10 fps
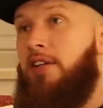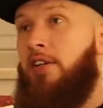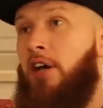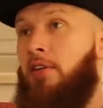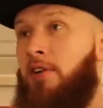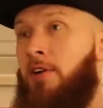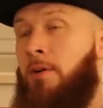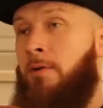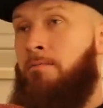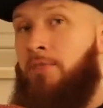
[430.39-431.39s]
you know?
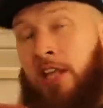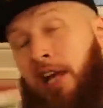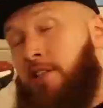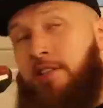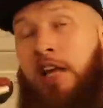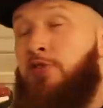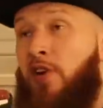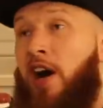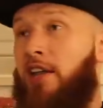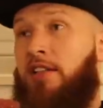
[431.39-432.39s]
Yeah. And that's that's
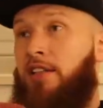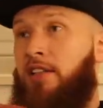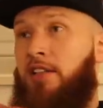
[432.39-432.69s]
fine.